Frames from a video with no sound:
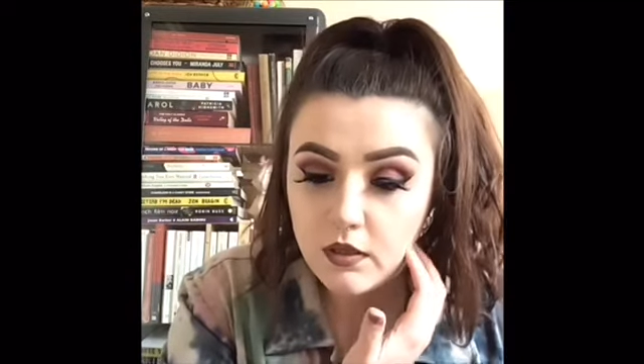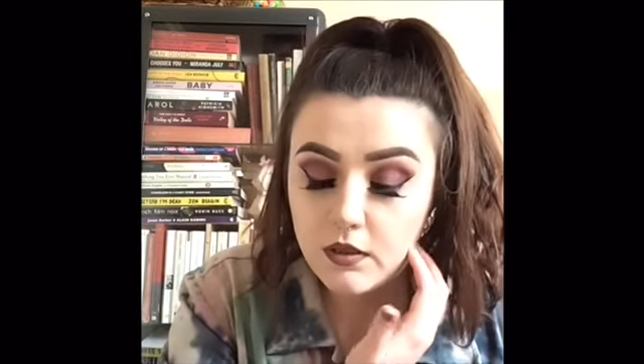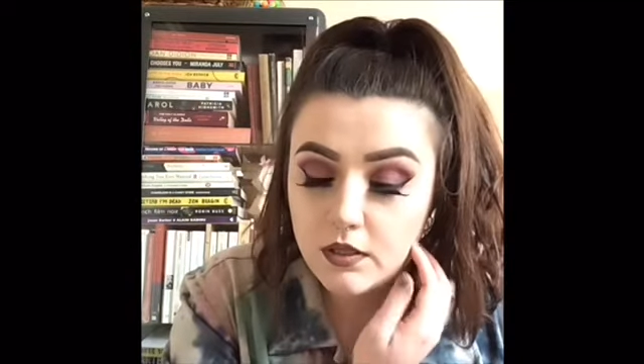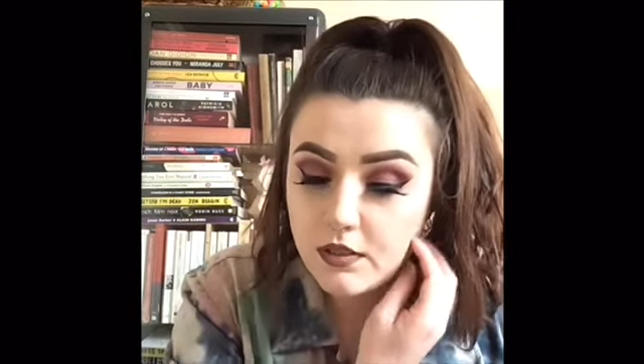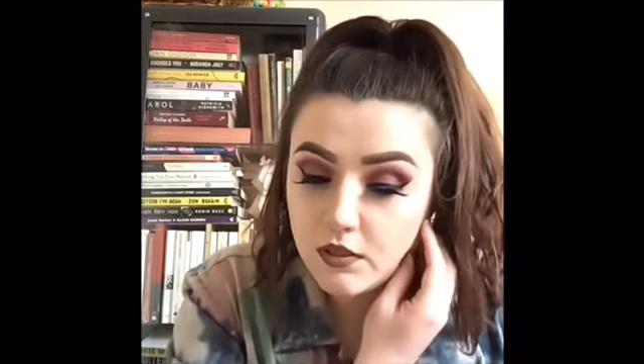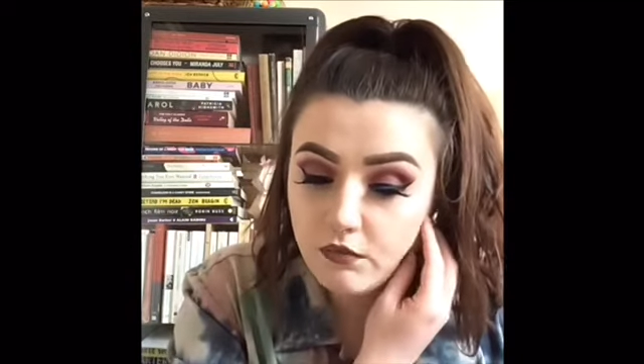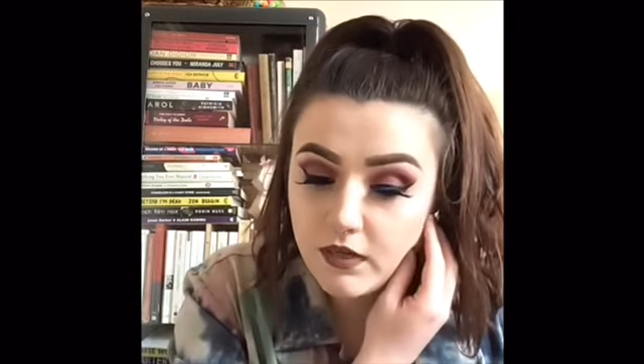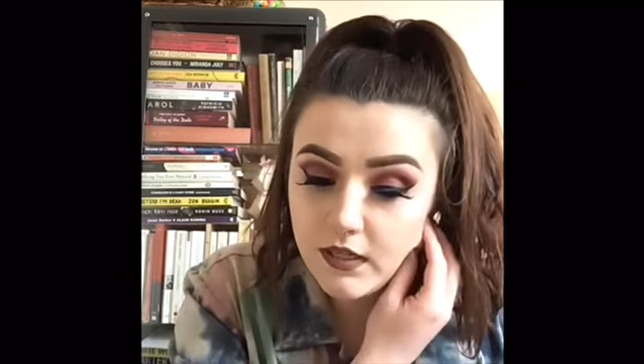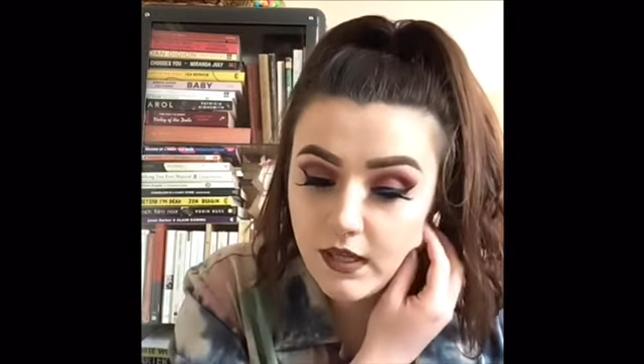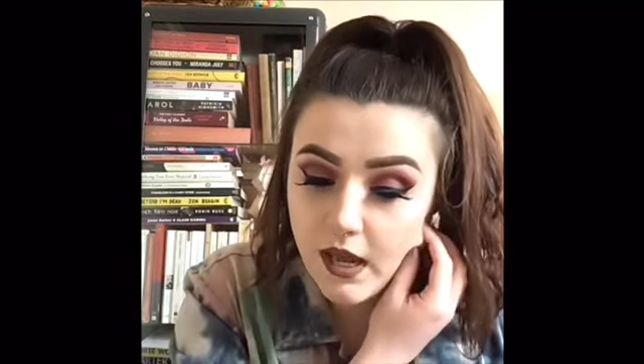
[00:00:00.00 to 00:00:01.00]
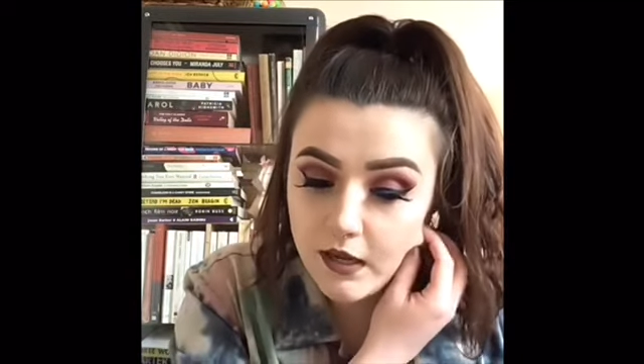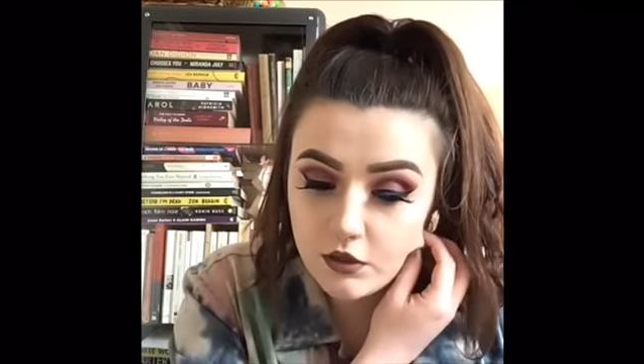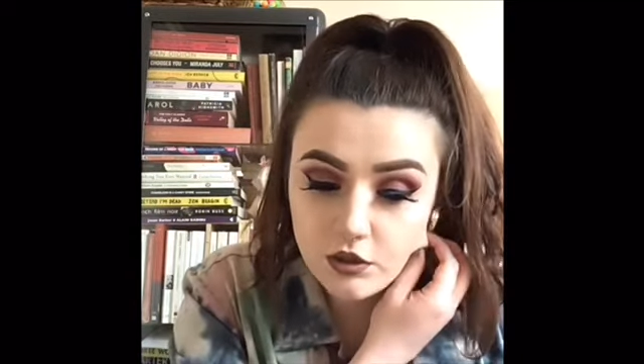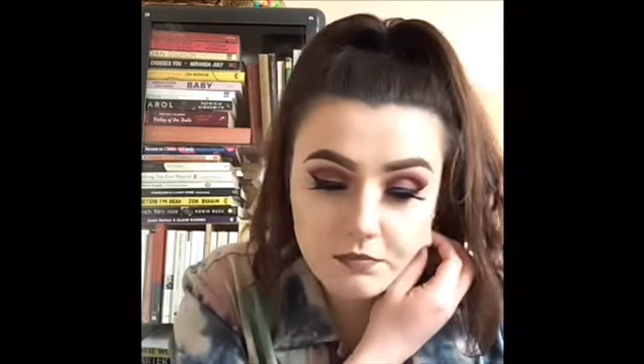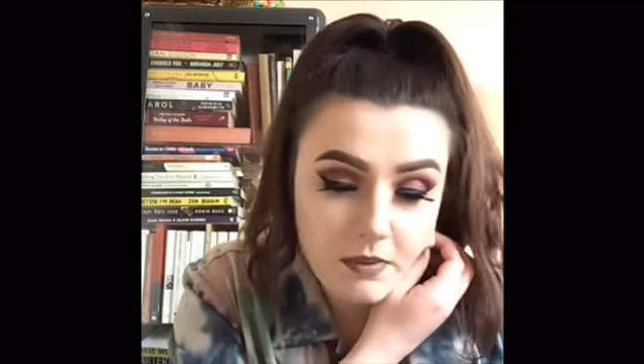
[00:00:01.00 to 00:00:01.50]
This is a really
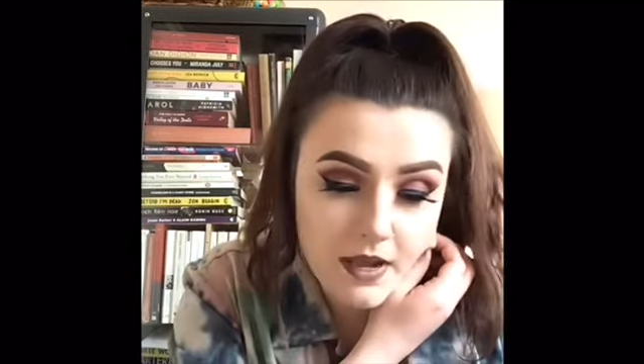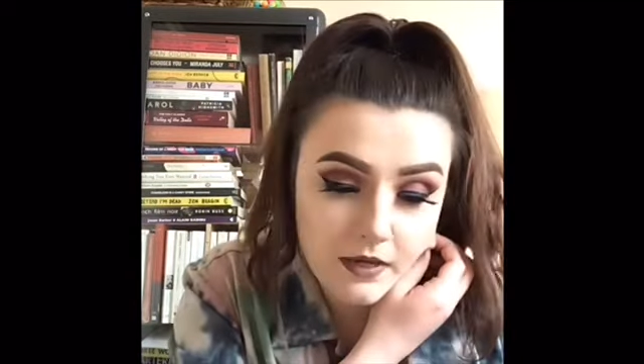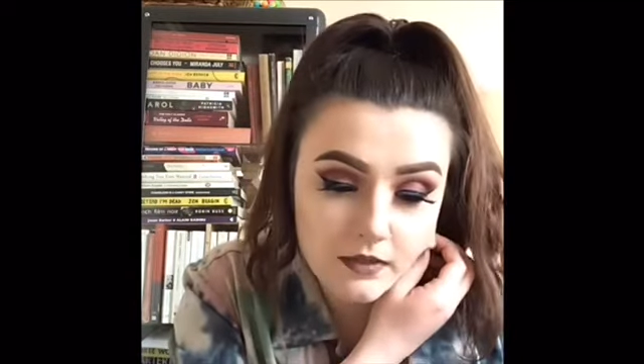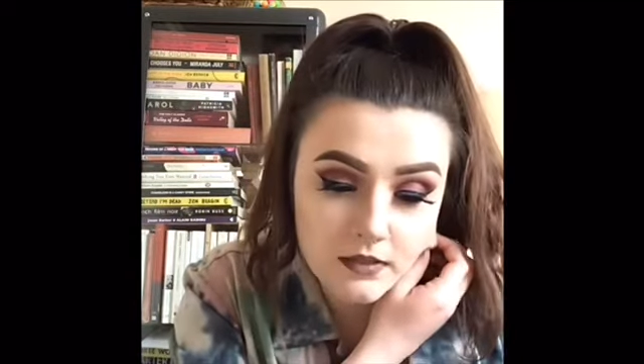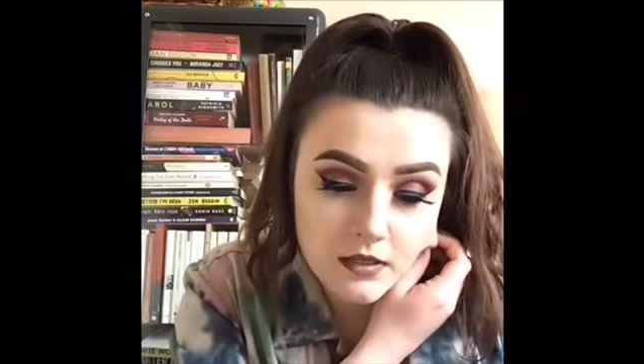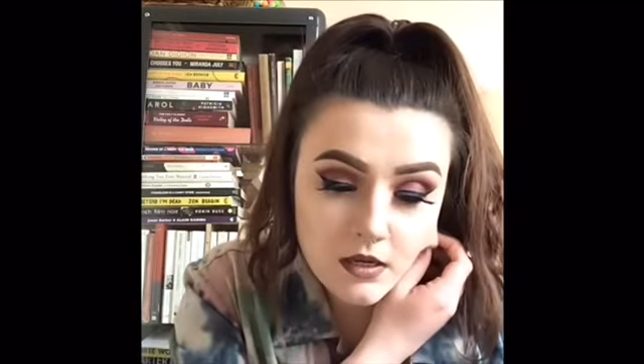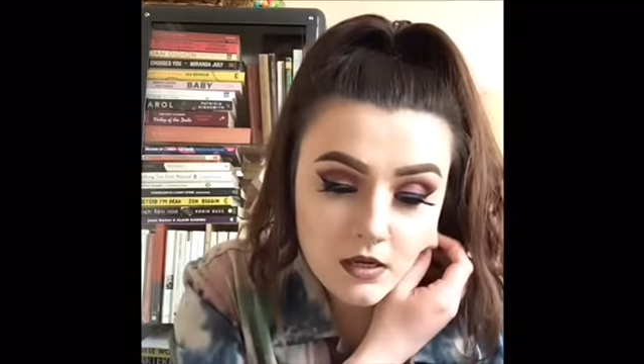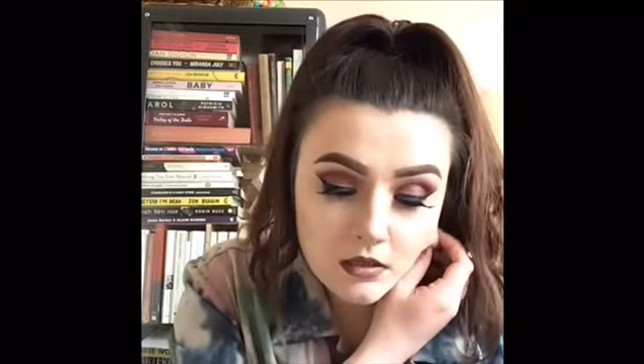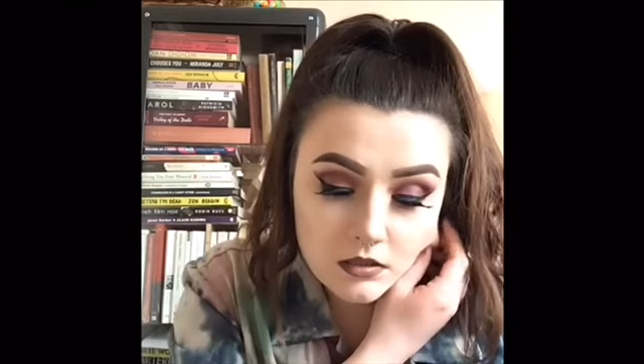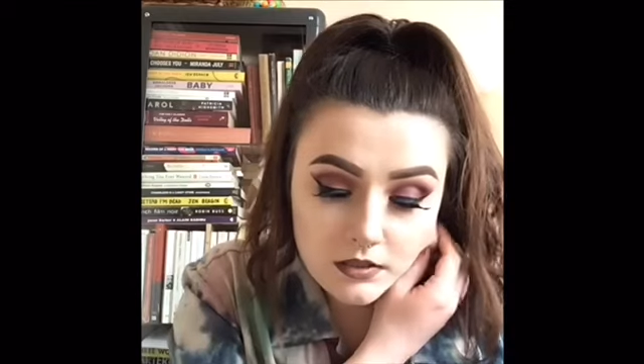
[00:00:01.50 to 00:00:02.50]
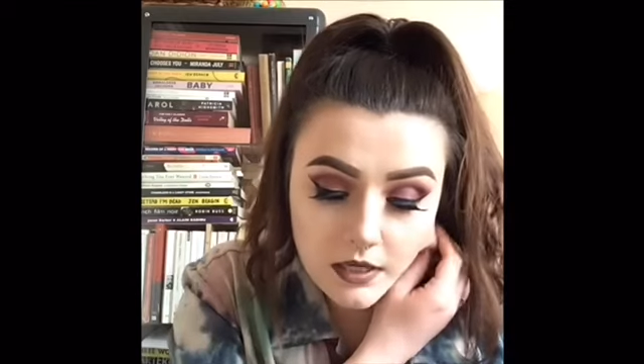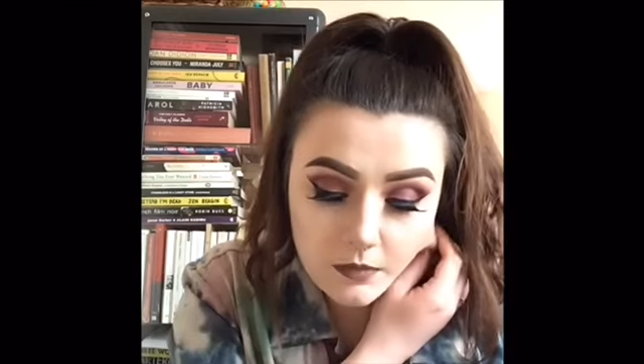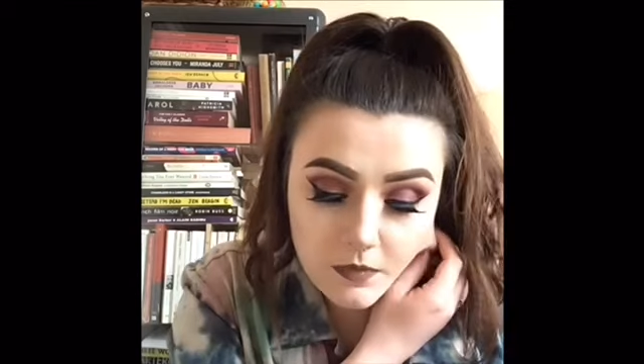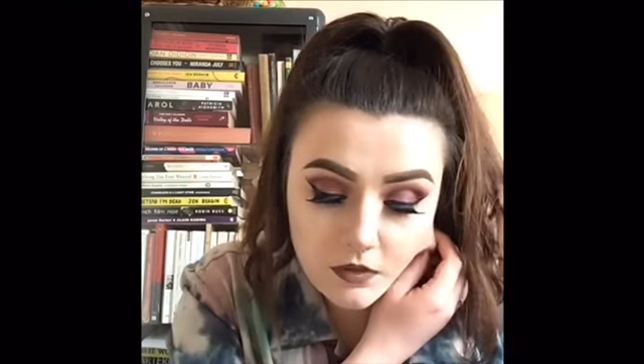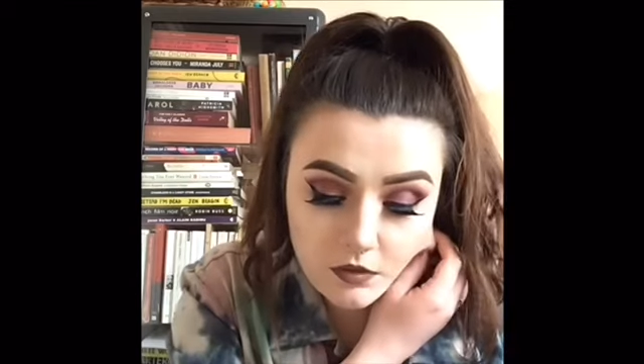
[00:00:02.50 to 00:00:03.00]
action-packed
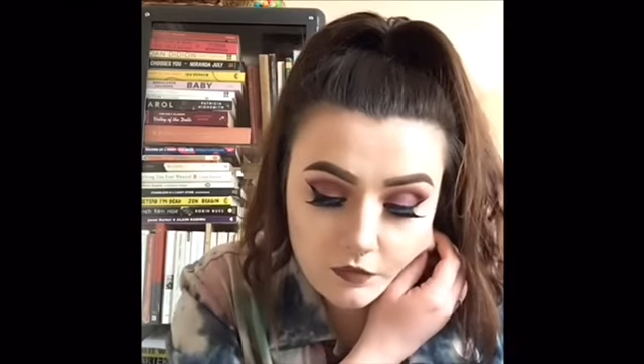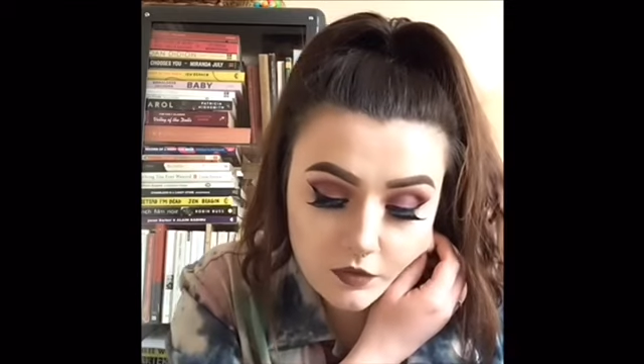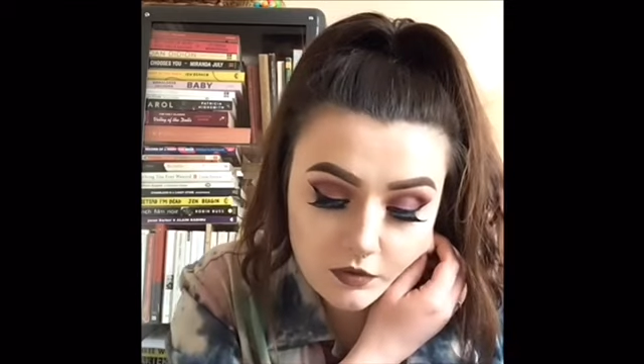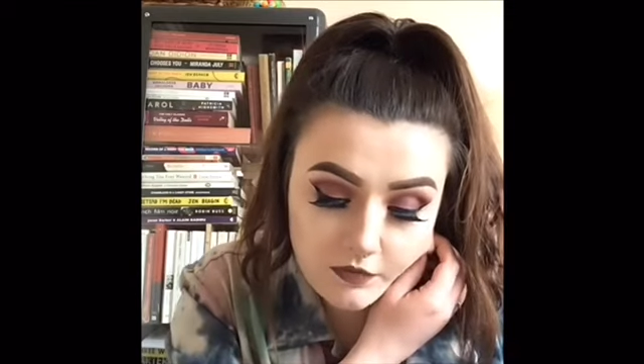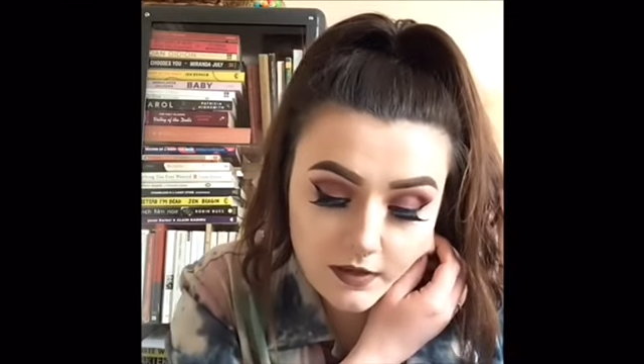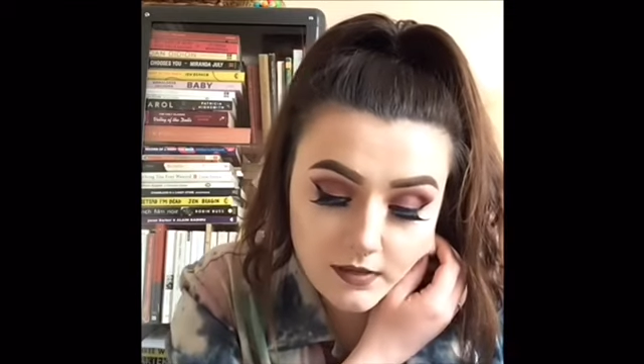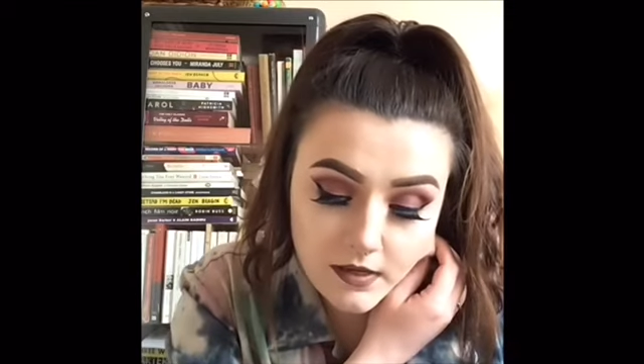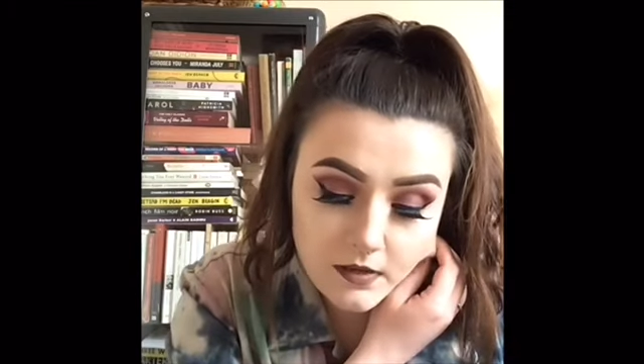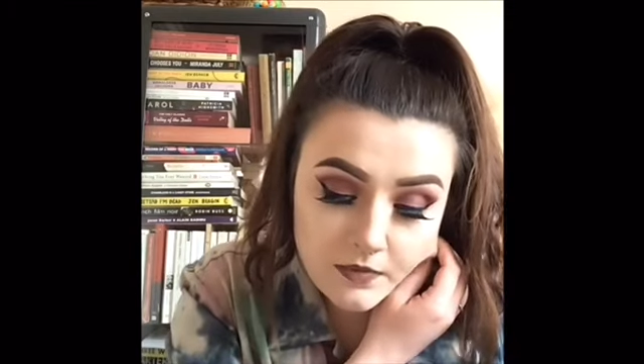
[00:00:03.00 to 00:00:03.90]
segment of the novella.